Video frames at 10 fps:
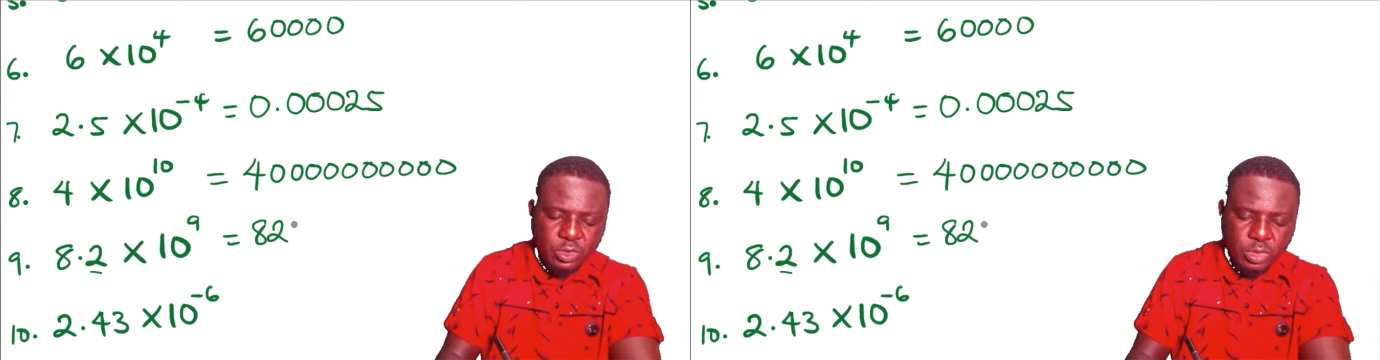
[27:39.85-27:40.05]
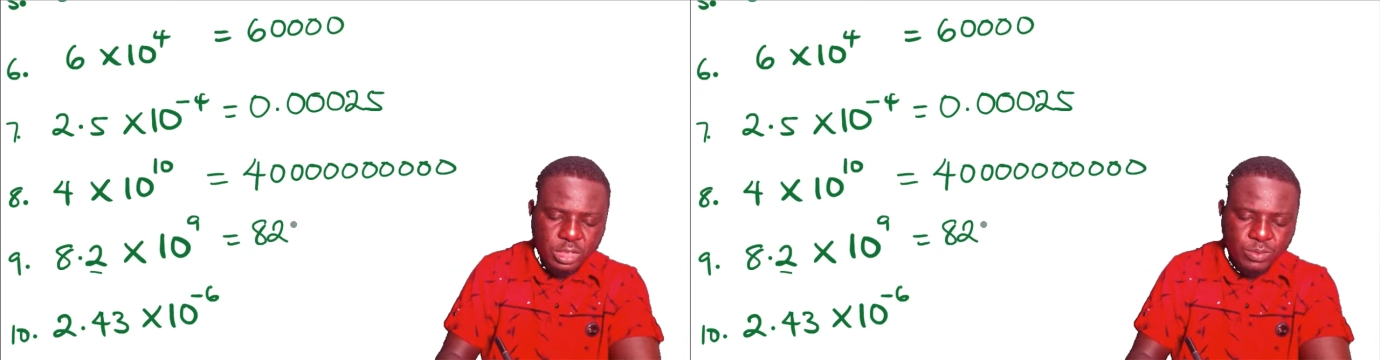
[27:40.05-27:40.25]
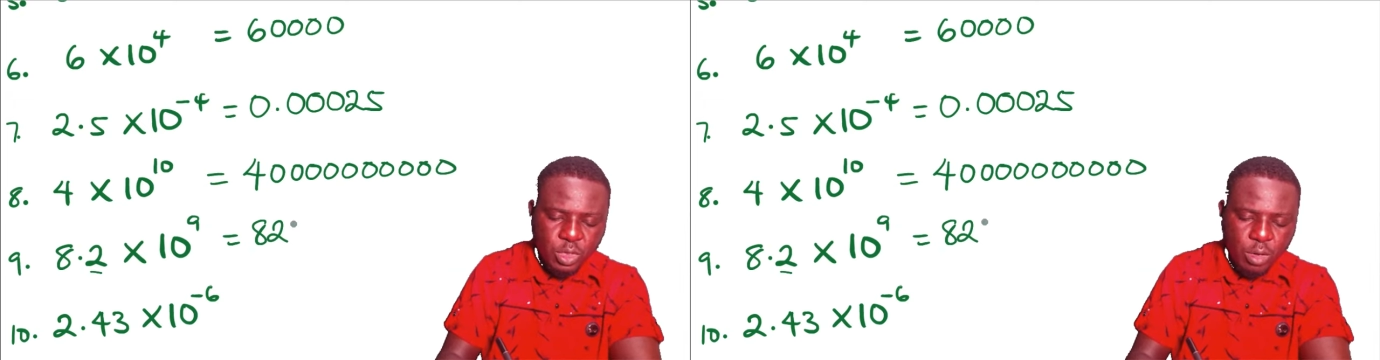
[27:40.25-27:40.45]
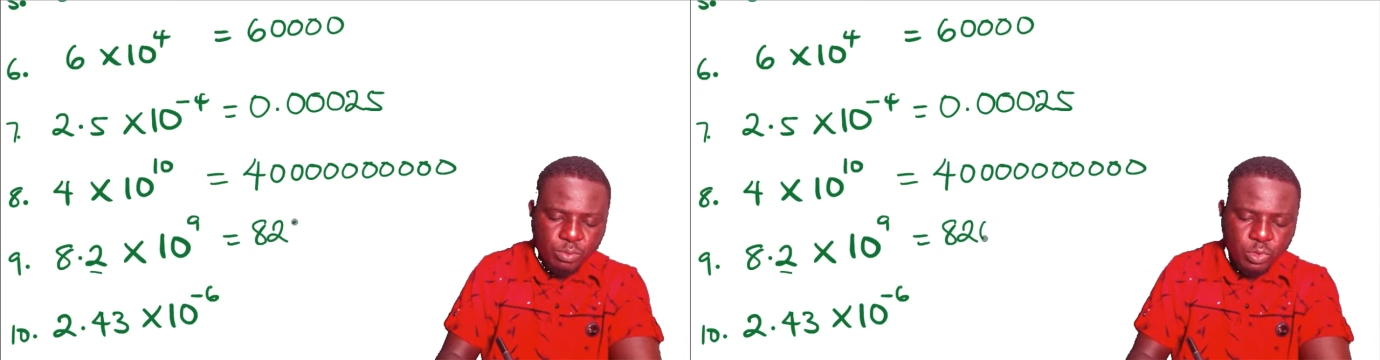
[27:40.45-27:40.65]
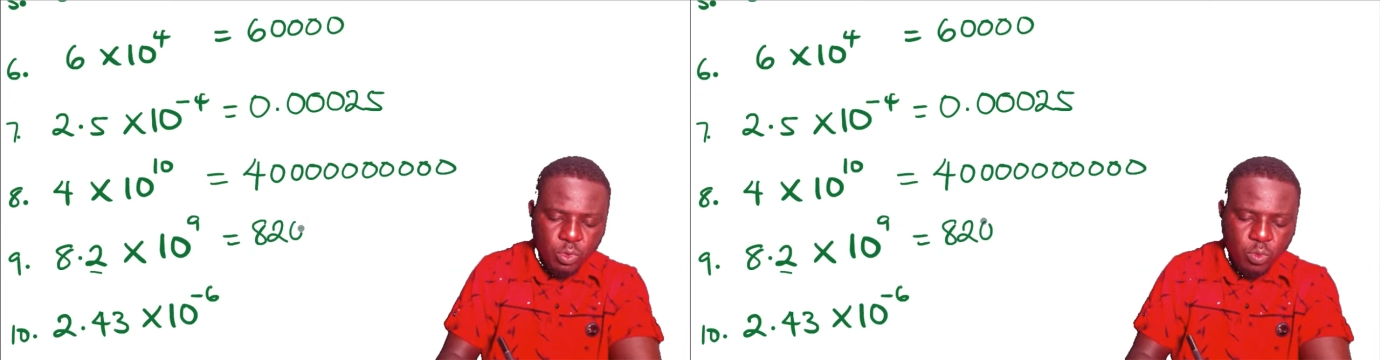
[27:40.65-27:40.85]
So this
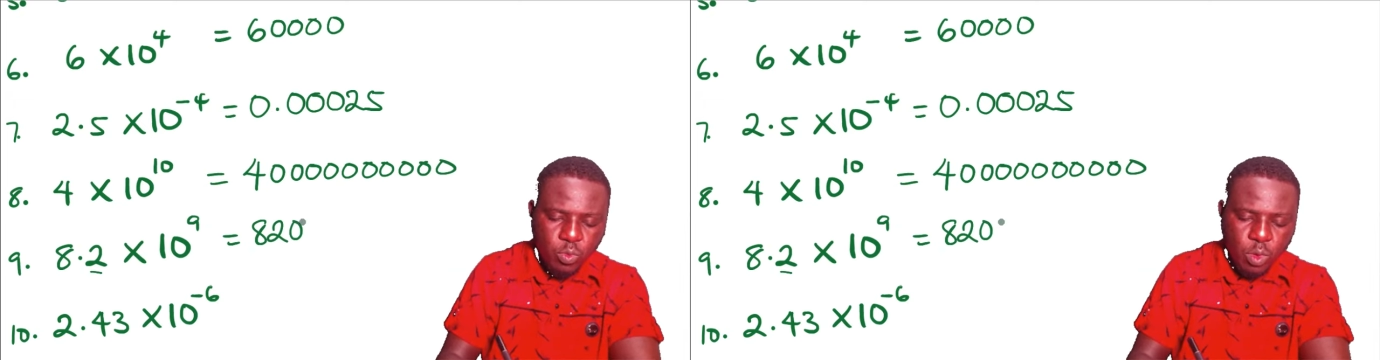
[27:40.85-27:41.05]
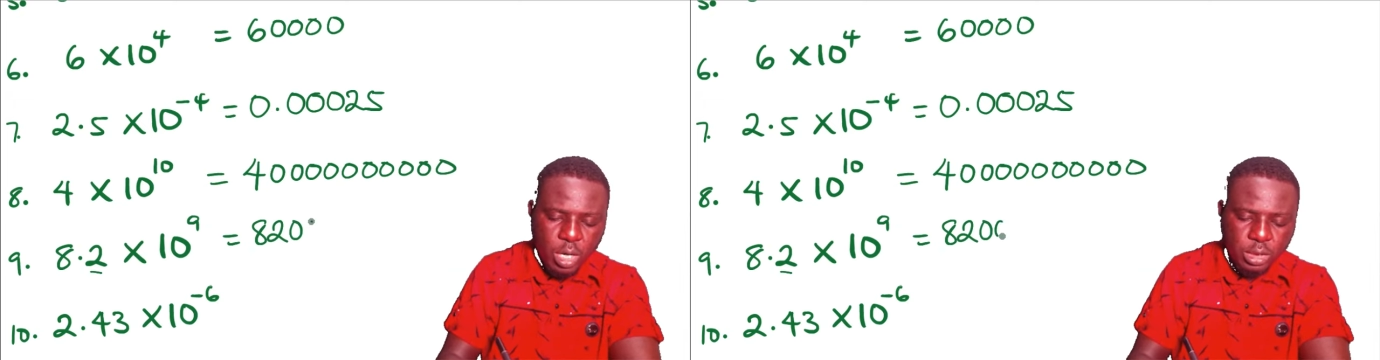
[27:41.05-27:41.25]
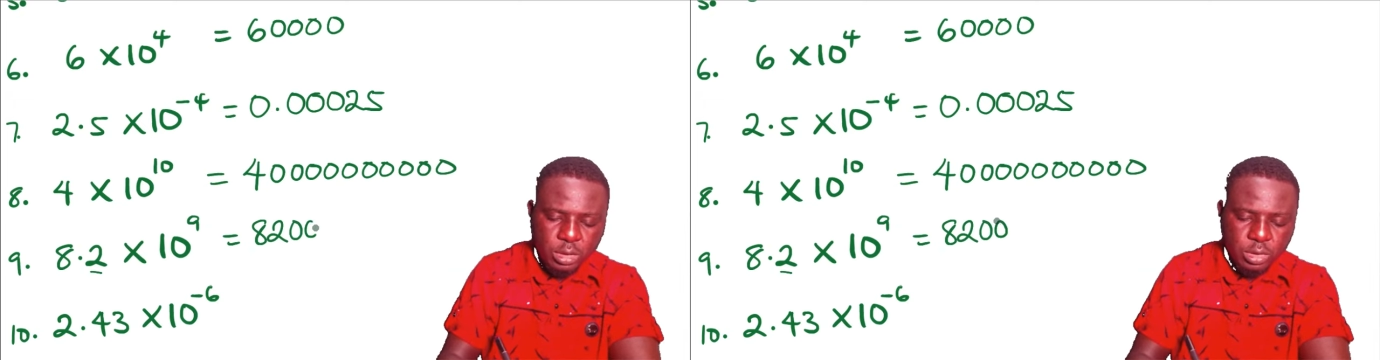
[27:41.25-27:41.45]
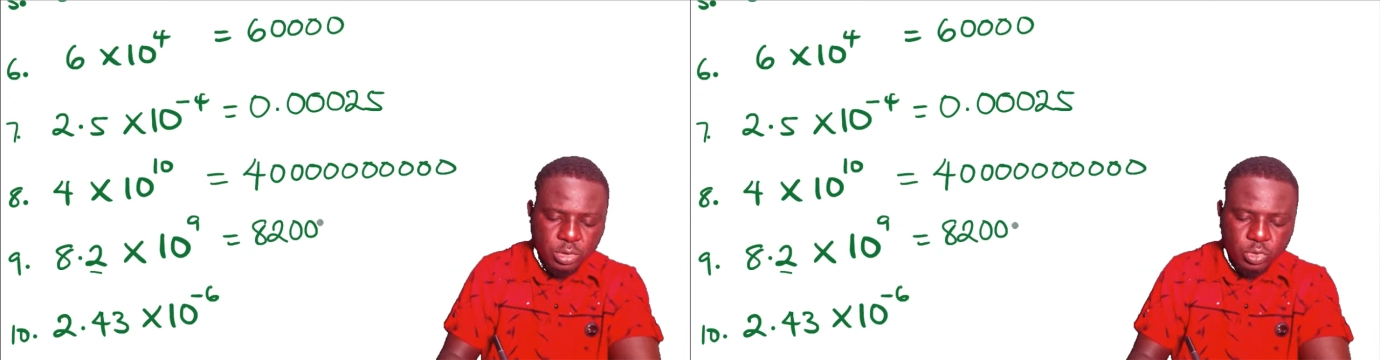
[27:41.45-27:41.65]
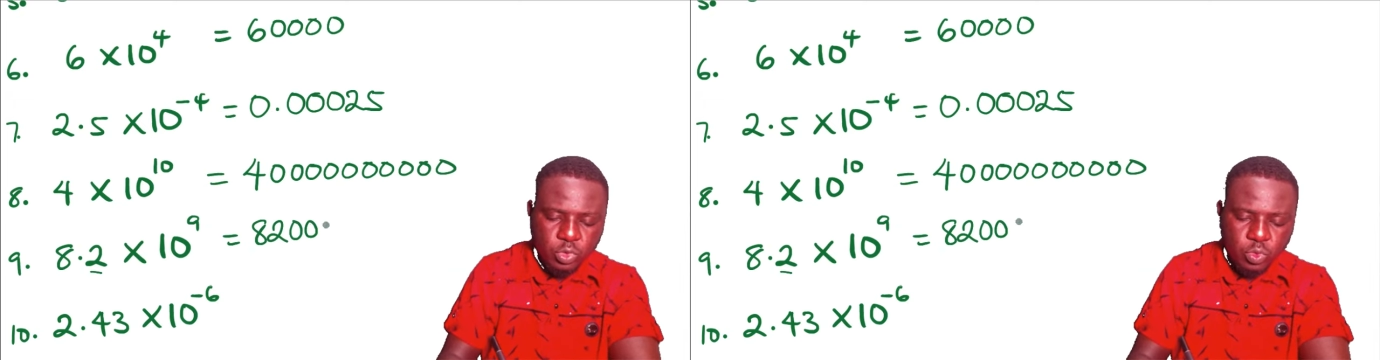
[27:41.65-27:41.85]
becomes 1,
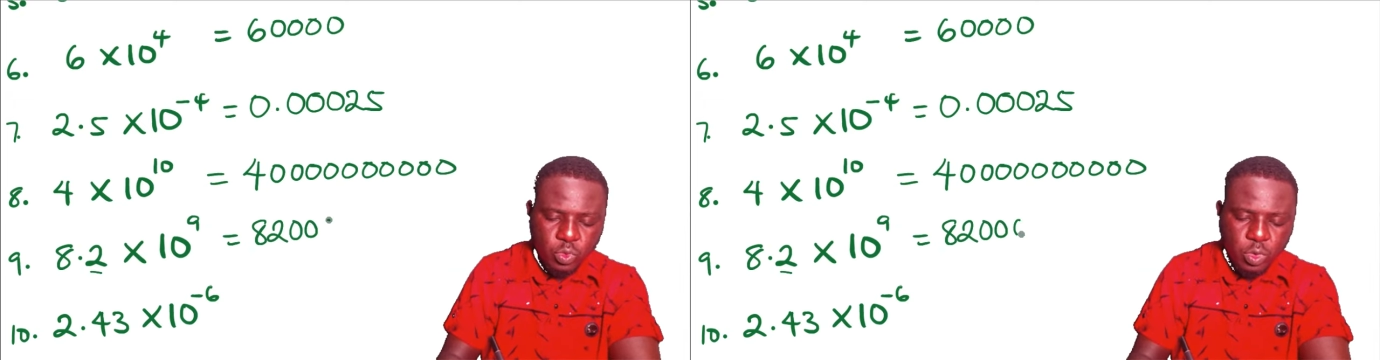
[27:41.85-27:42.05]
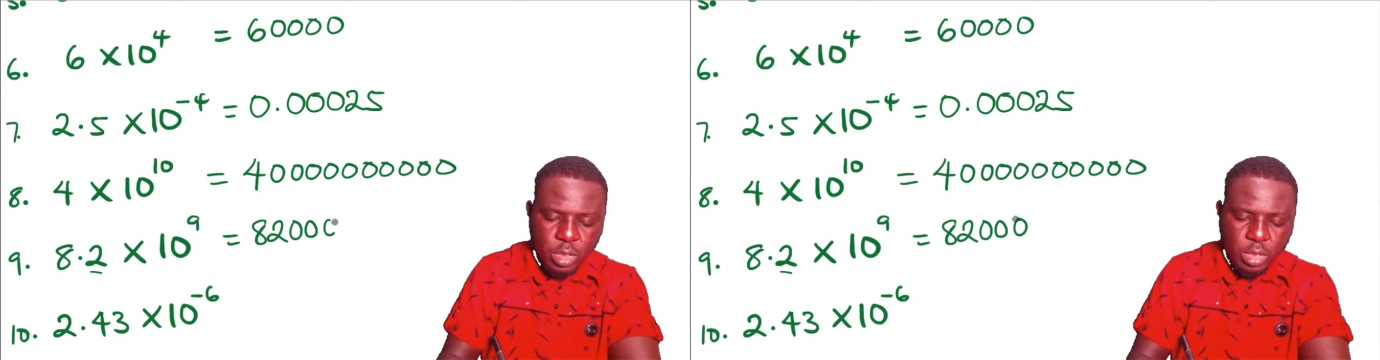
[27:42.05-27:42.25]
2,